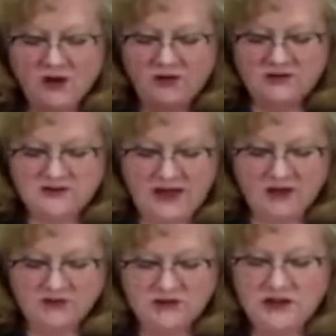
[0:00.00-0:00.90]
all this
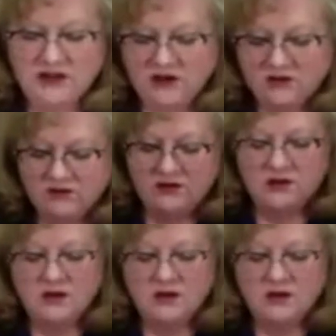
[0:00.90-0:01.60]
out here,